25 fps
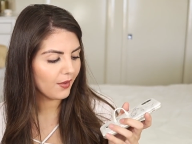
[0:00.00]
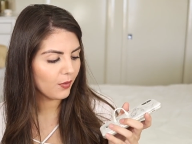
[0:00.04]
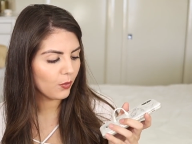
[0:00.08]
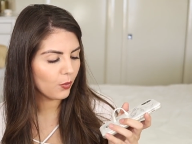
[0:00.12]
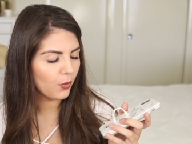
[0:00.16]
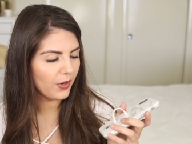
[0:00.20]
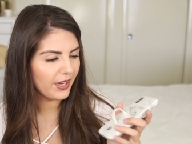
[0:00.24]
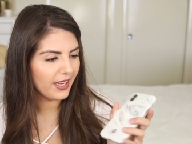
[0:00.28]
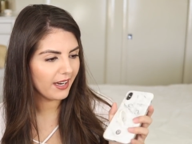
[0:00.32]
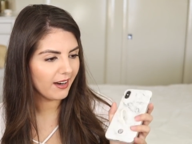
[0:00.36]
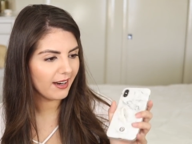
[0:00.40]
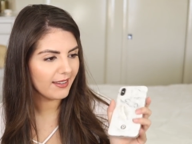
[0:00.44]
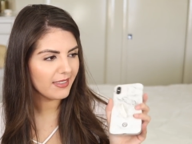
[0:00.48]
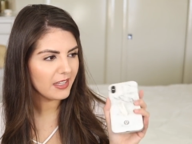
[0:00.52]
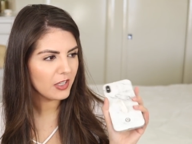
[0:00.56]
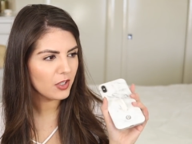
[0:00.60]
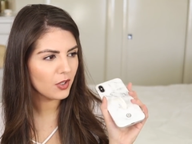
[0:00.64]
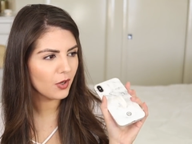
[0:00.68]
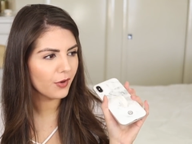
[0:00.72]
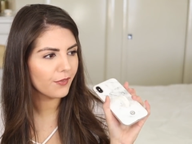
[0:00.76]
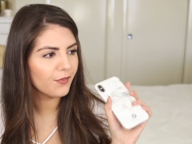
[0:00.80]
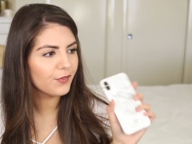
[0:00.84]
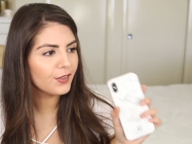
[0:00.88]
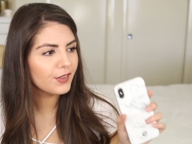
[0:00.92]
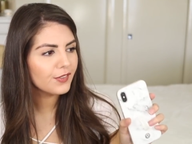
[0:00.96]
where I think
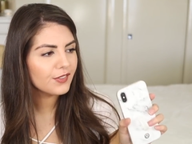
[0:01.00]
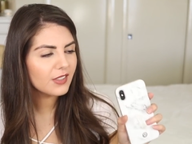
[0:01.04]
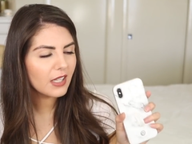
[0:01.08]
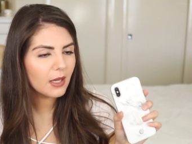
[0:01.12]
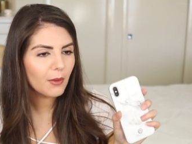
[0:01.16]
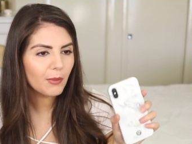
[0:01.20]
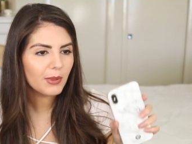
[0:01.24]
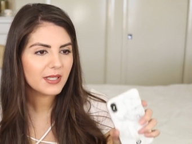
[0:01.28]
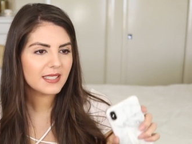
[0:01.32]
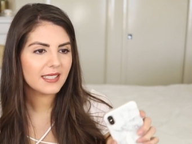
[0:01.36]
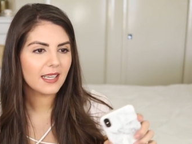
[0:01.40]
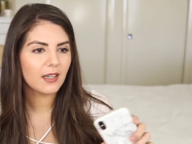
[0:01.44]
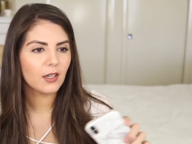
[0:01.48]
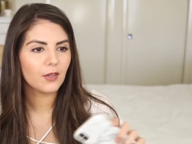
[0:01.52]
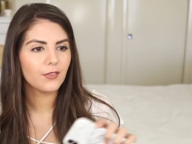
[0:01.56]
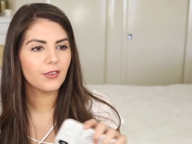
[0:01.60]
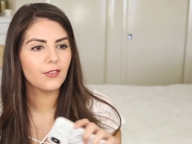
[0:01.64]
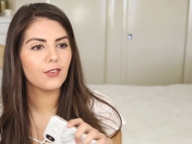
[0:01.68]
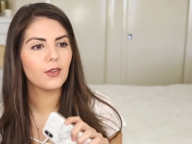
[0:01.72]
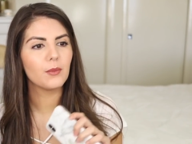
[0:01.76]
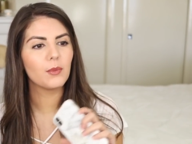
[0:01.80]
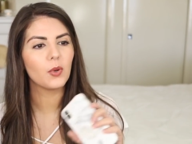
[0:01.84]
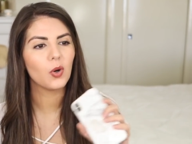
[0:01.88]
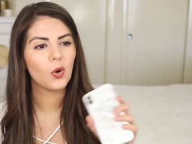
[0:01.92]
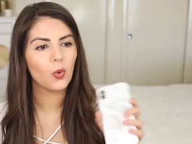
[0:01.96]
you got 15% off
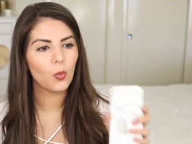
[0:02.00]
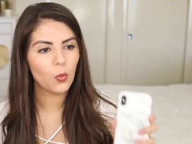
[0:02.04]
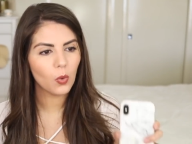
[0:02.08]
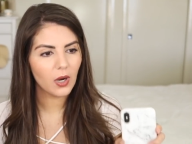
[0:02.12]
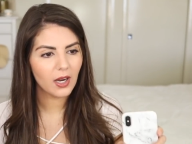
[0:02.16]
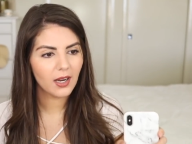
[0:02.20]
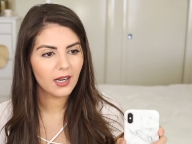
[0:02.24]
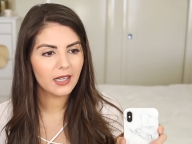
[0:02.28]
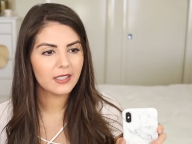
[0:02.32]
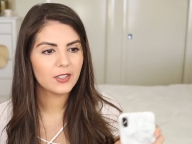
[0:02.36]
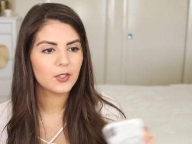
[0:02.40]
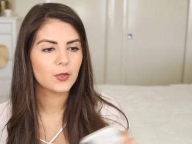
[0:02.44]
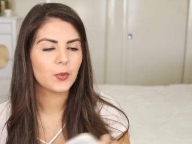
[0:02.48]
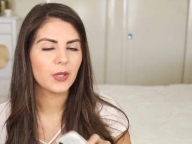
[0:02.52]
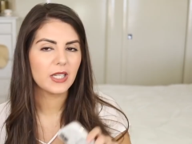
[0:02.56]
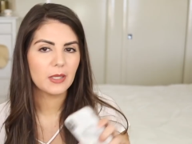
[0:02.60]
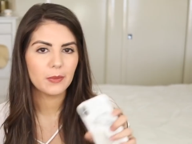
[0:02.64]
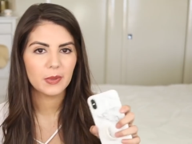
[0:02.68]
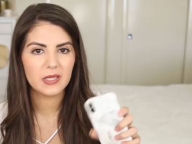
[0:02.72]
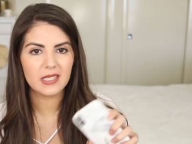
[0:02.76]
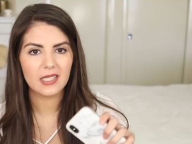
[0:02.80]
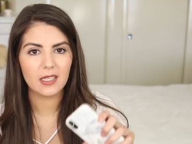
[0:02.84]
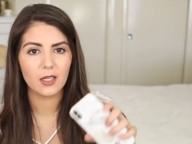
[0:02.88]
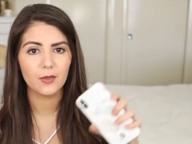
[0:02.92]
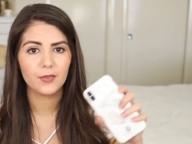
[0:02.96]
if you bought one,
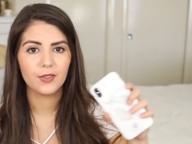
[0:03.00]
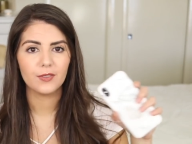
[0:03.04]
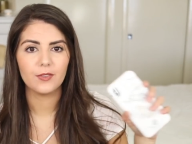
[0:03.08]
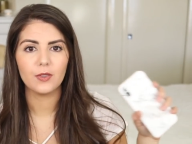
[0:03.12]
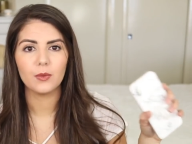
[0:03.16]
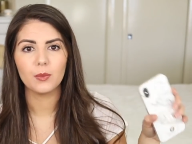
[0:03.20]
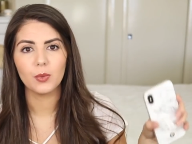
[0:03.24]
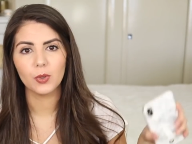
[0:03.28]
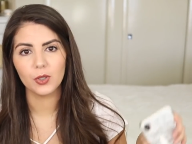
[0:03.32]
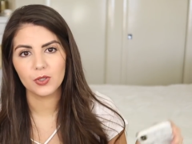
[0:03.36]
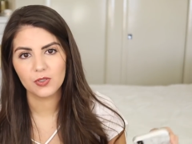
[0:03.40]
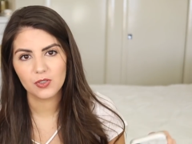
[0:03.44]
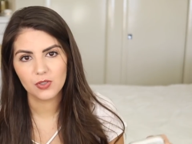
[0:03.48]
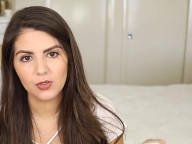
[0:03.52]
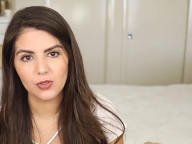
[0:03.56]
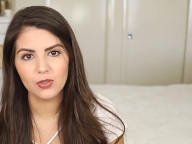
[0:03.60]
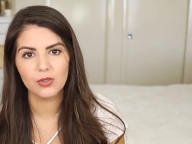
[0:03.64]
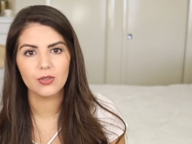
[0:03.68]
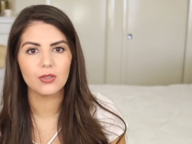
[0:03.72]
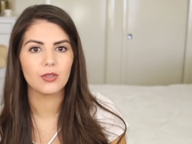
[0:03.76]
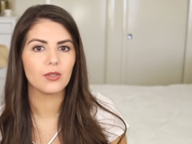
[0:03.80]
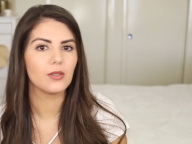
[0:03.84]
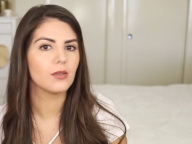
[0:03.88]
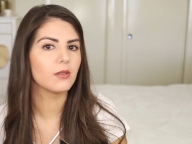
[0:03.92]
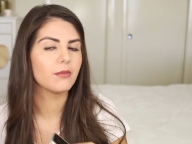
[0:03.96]
20% off if you bought
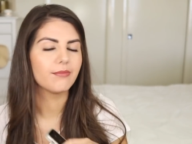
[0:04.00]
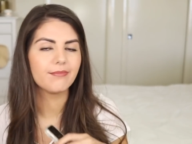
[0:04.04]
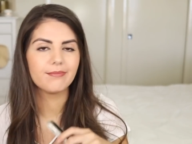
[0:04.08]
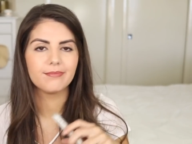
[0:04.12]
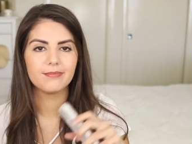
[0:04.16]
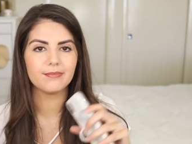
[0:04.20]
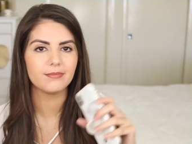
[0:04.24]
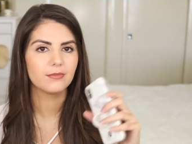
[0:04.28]
two,